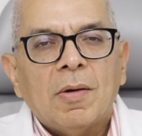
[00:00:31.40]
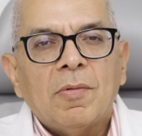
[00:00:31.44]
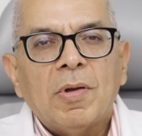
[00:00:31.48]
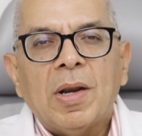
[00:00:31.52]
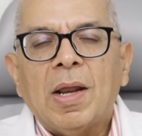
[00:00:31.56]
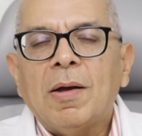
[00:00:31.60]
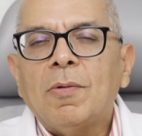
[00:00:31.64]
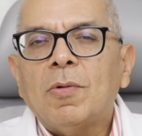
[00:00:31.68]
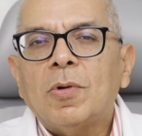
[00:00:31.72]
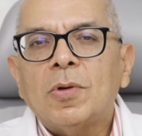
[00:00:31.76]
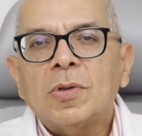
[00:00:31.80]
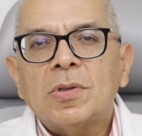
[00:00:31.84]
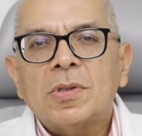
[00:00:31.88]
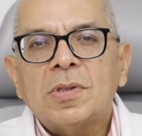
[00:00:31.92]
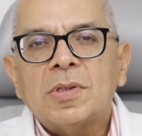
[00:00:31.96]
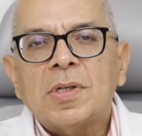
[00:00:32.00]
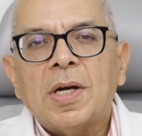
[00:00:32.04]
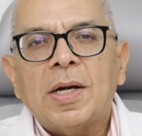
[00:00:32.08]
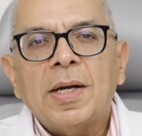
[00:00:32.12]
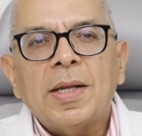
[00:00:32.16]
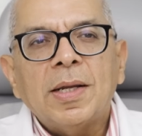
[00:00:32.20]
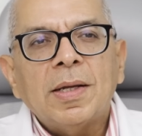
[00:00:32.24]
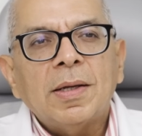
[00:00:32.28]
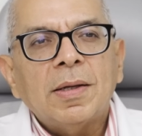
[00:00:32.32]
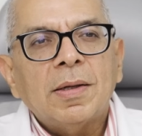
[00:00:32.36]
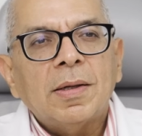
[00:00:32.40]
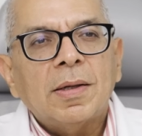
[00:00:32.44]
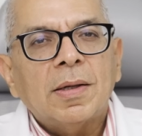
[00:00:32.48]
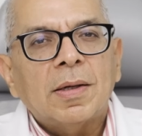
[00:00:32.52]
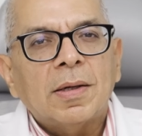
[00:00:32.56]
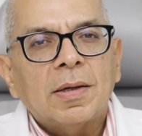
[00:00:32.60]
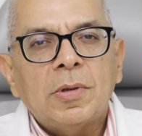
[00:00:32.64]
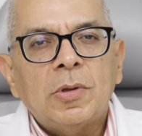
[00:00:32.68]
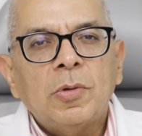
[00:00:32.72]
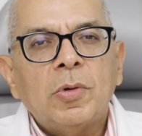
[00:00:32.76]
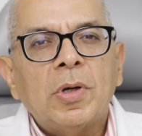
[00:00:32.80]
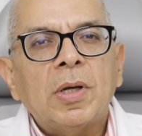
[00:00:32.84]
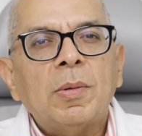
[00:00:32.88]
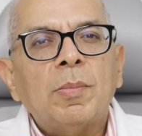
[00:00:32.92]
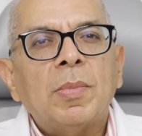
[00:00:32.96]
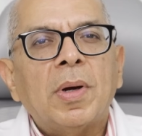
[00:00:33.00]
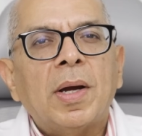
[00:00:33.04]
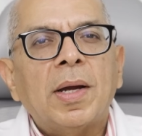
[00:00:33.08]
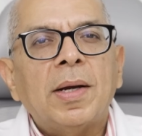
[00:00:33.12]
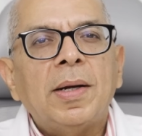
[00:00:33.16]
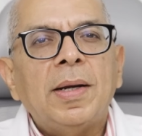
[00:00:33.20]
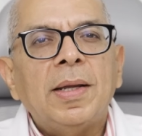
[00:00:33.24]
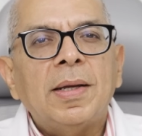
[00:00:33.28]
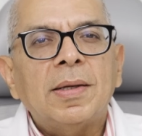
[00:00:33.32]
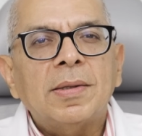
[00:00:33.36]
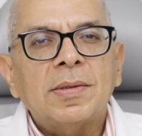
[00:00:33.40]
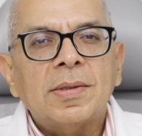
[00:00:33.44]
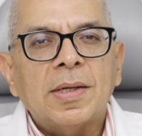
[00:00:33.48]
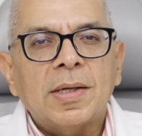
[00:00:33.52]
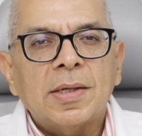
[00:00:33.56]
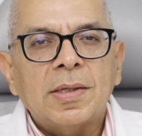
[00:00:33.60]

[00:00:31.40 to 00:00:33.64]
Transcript: When I was studying during my days